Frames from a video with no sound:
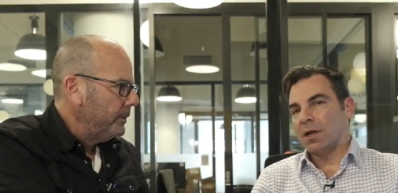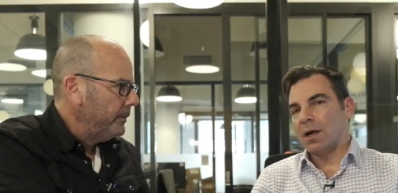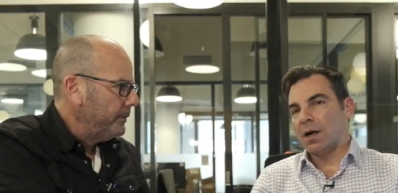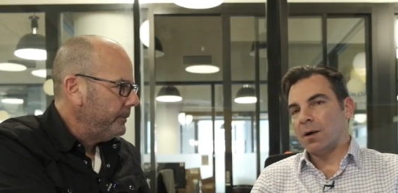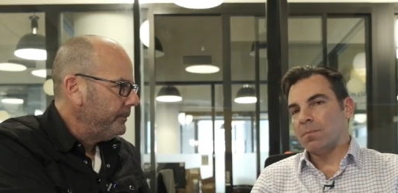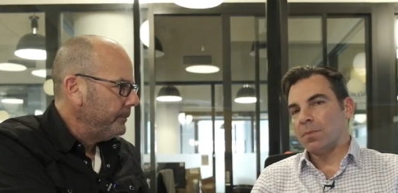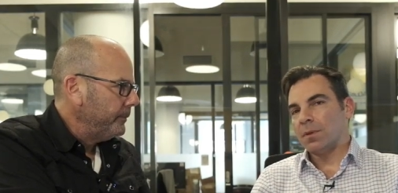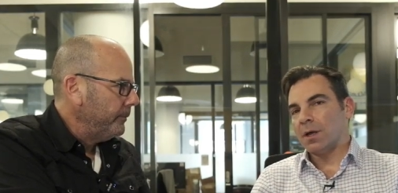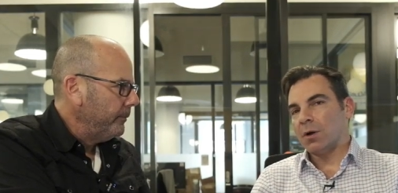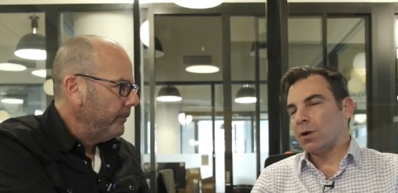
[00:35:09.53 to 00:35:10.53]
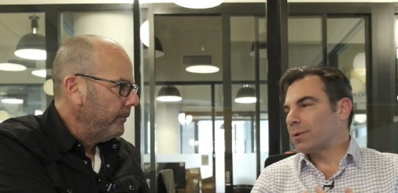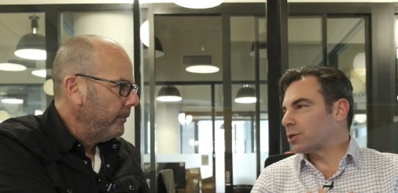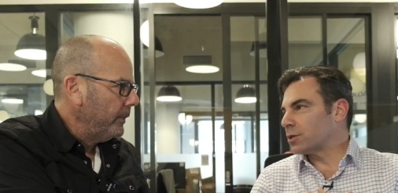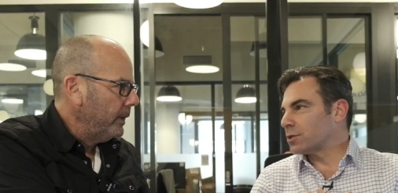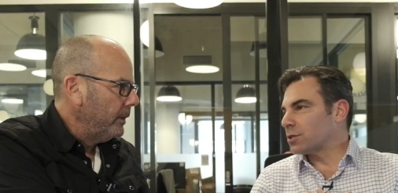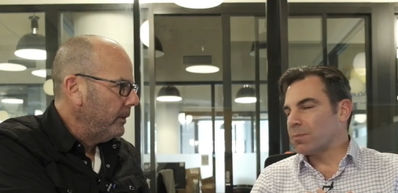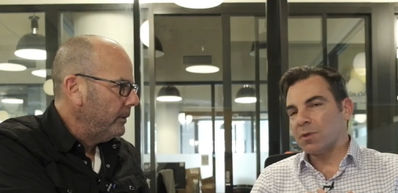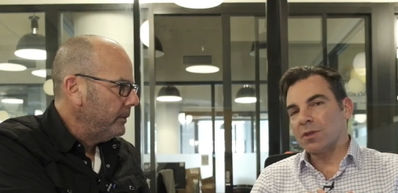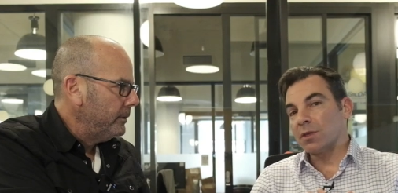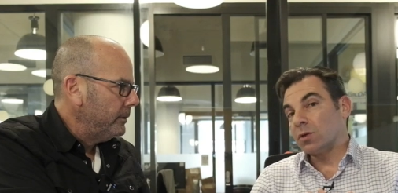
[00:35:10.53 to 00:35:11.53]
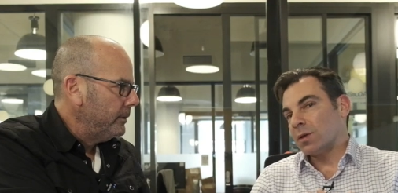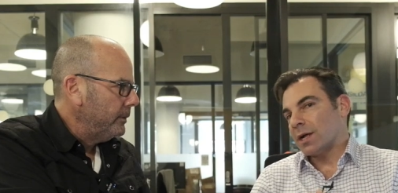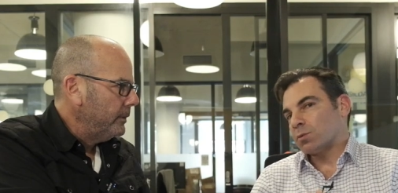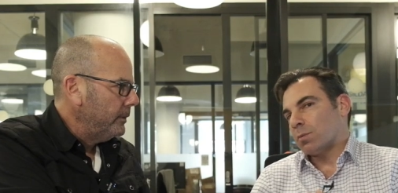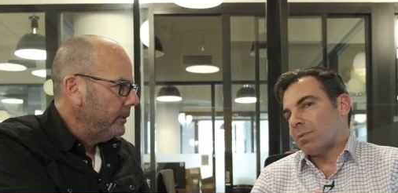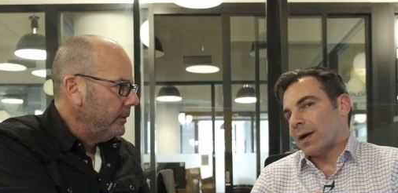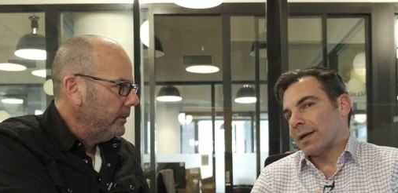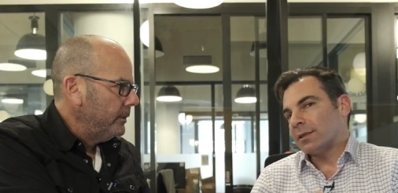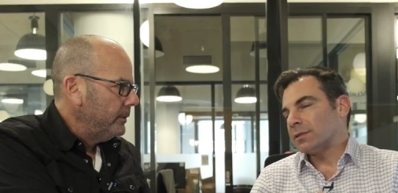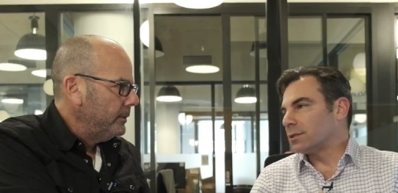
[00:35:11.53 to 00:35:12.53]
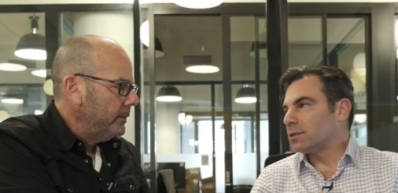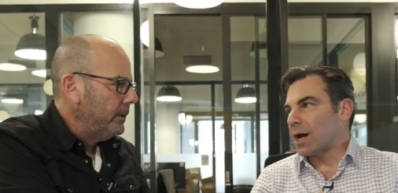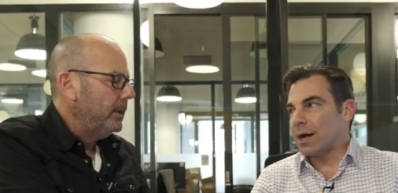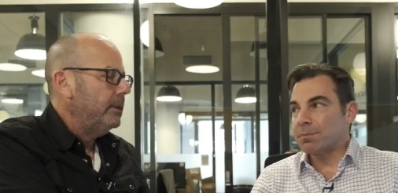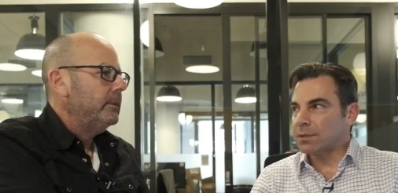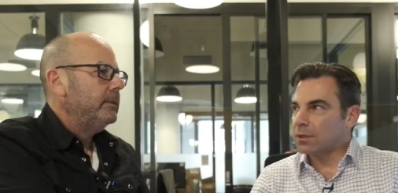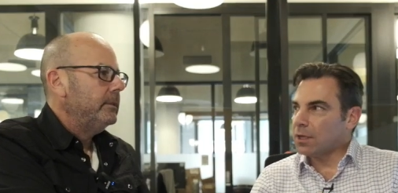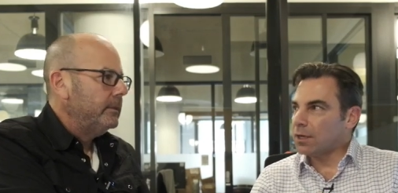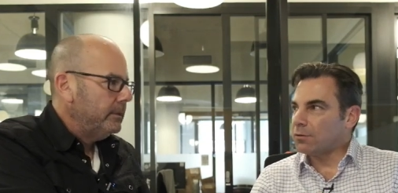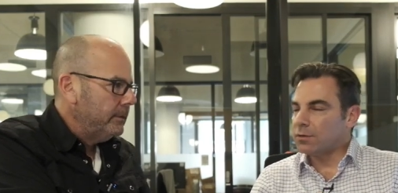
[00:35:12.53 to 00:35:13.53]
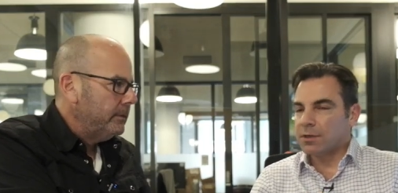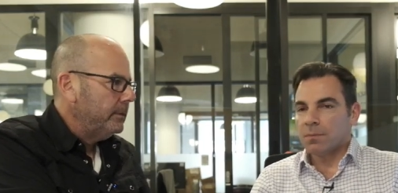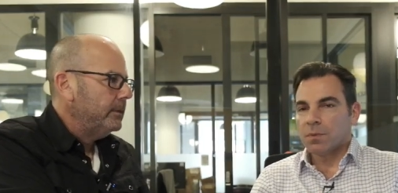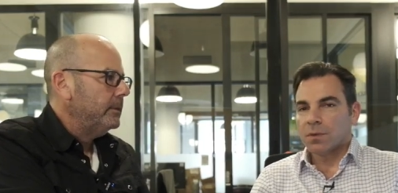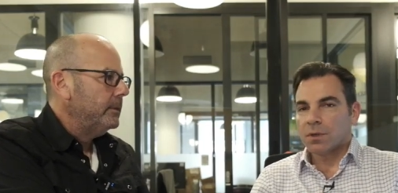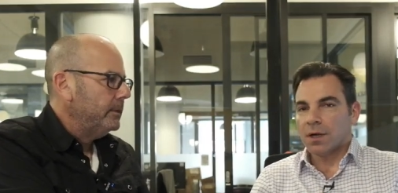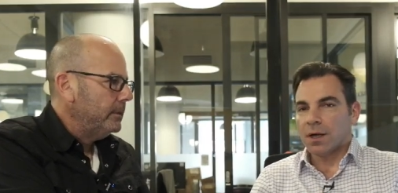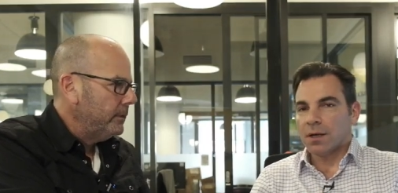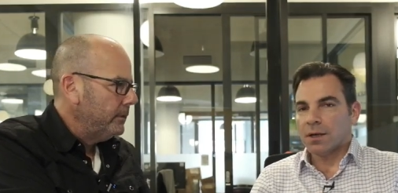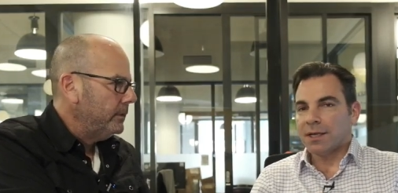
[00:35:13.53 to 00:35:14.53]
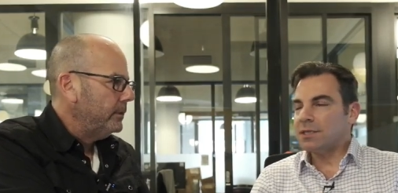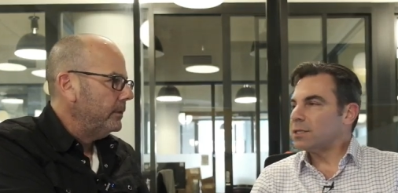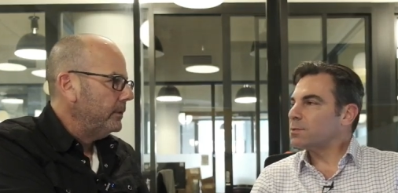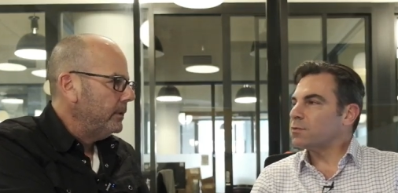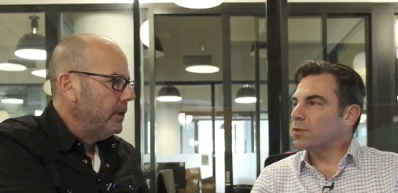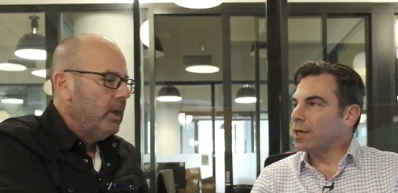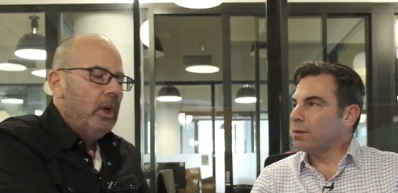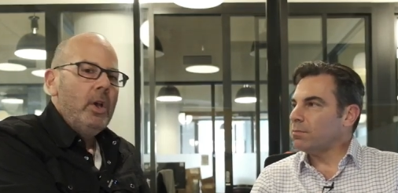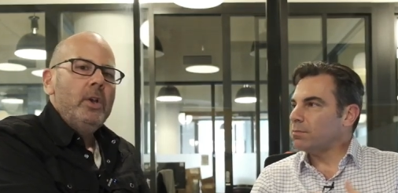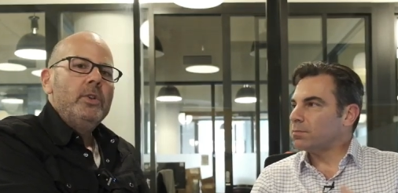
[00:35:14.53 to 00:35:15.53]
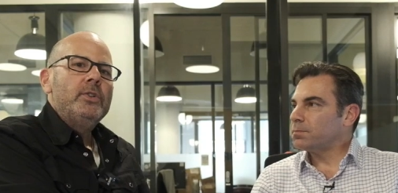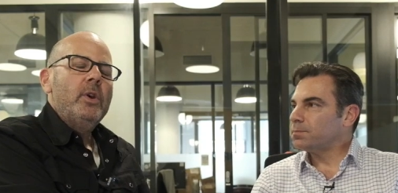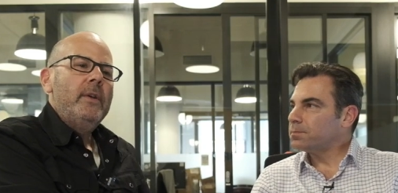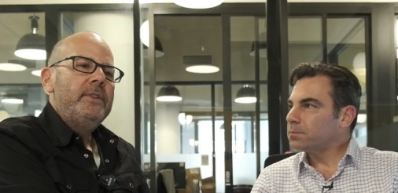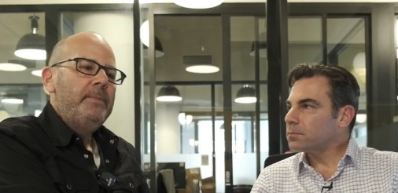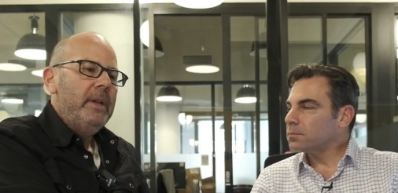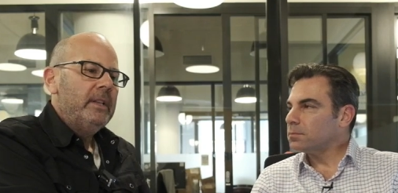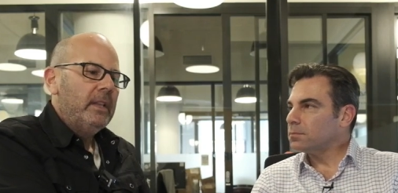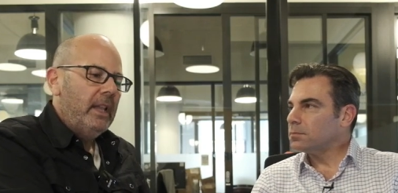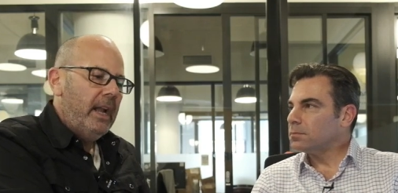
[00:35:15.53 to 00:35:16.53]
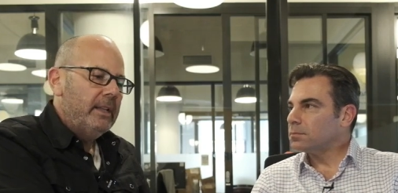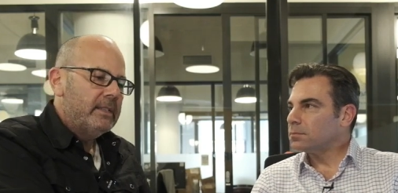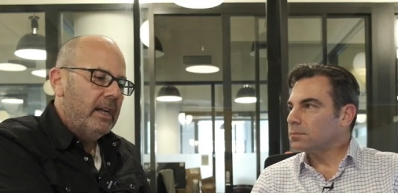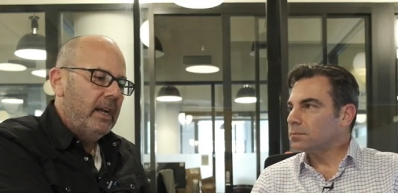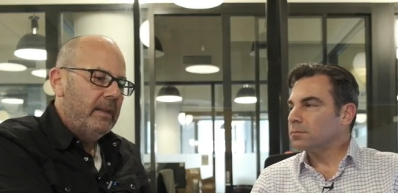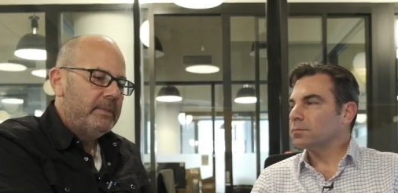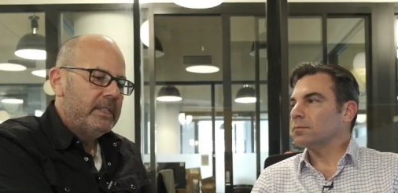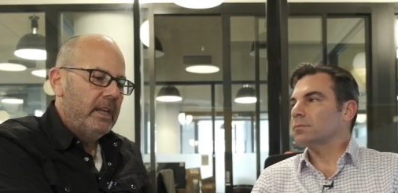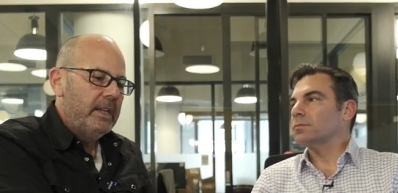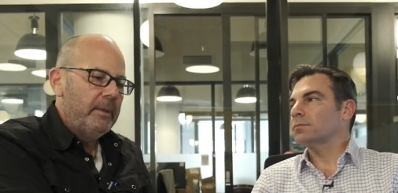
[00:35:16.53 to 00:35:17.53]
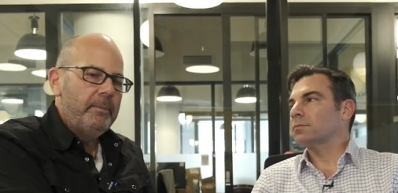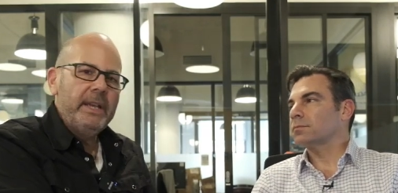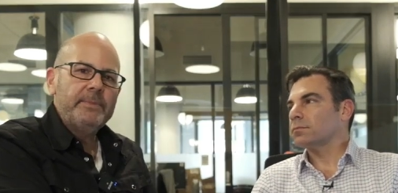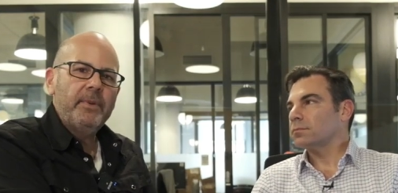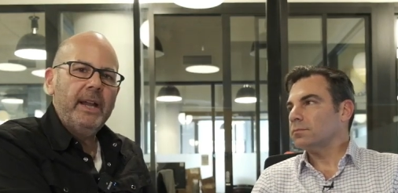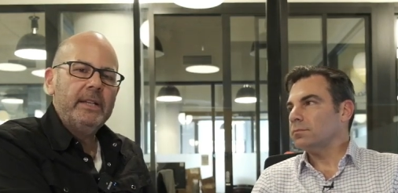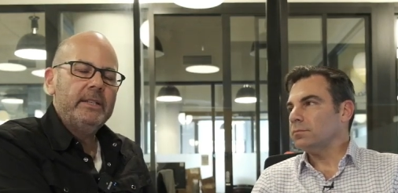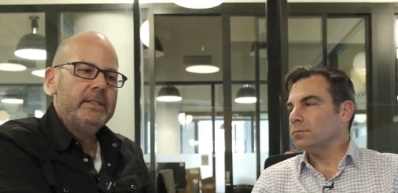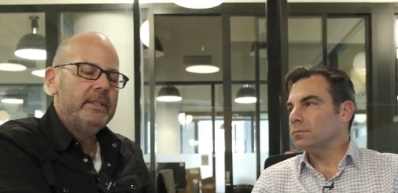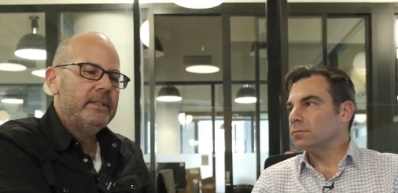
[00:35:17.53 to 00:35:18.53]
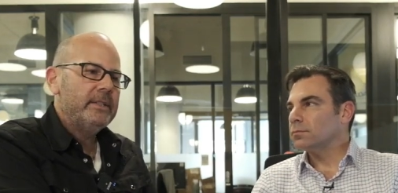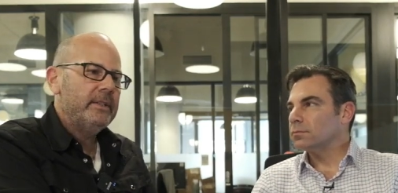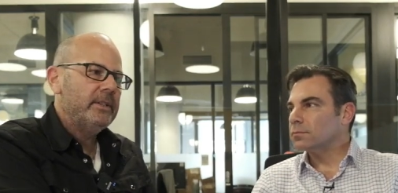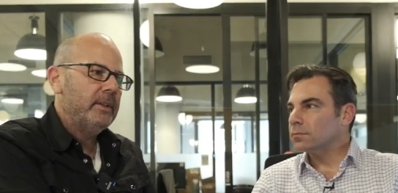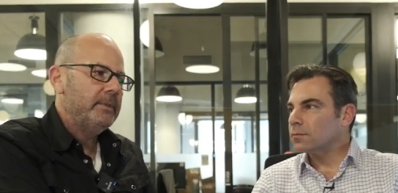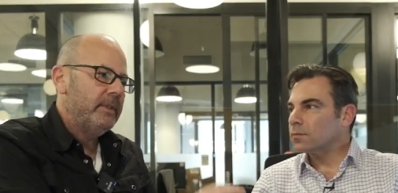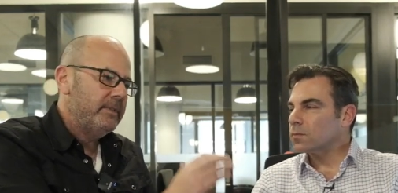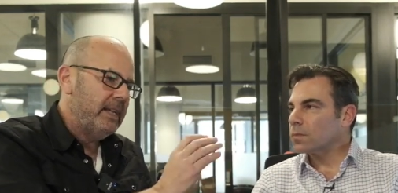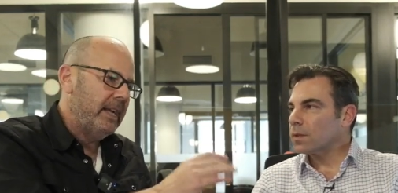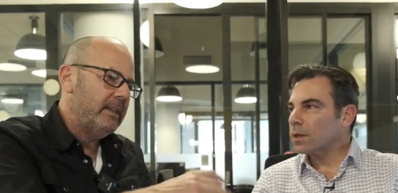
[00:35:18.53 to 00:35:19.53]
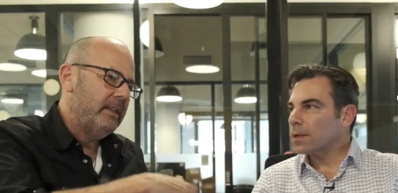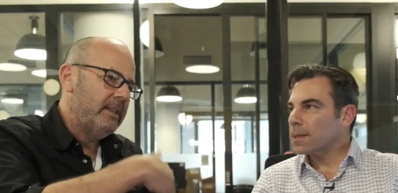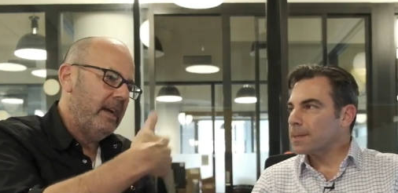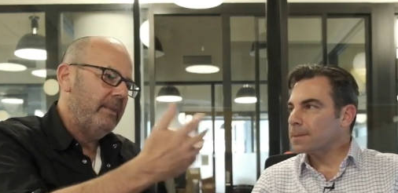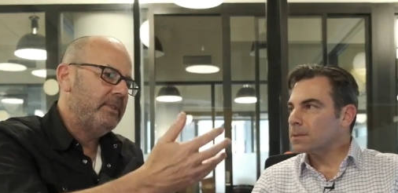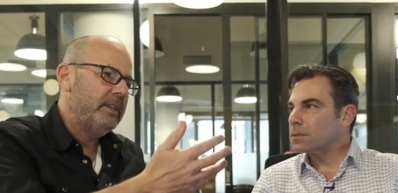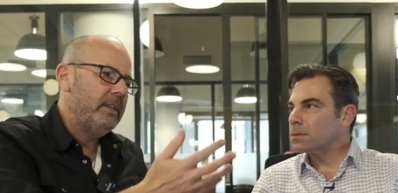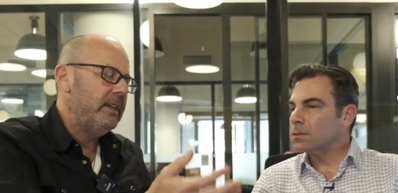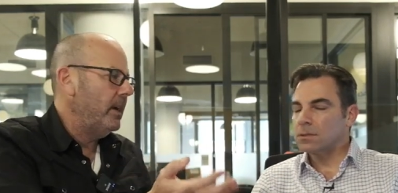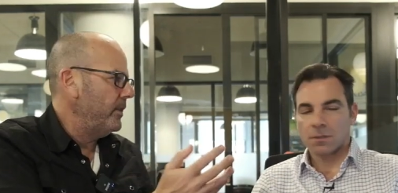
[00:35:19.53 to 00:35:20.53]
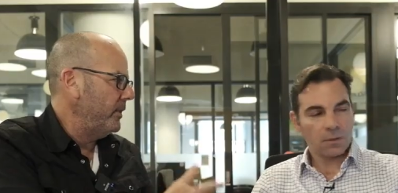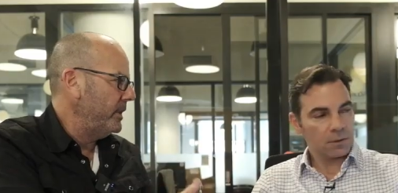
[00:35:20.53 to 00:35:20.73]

Speaker 1: Um, I want to make sure it's something that you guys will pilot and adopt yeah. and love. Uh, any tips for
Speaker 2: them? So I've spent a lot of time studying best practices in terms of tech adoption in other